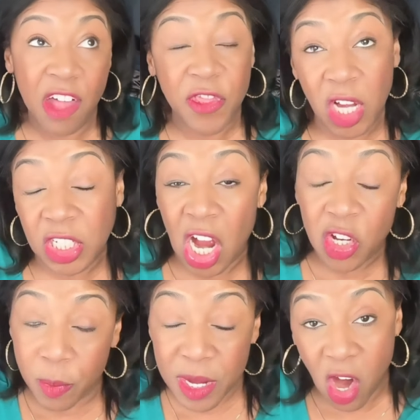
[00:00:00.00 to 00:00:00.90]
I thought
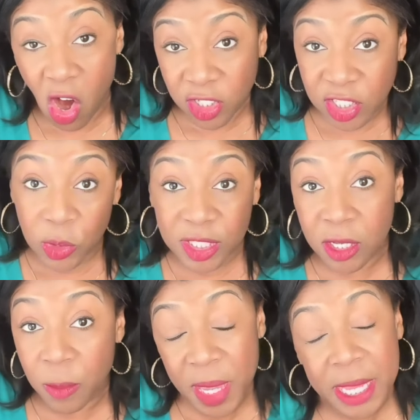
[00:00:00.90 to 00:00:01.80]
Dr. Ben Carson was a
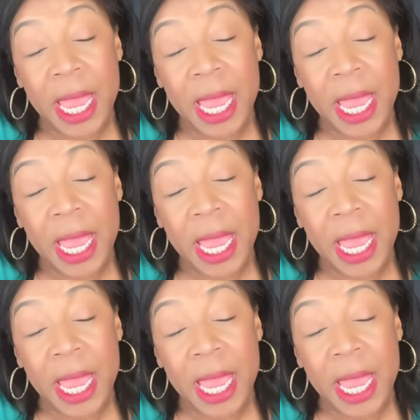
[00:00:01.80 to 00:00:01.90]
good pick.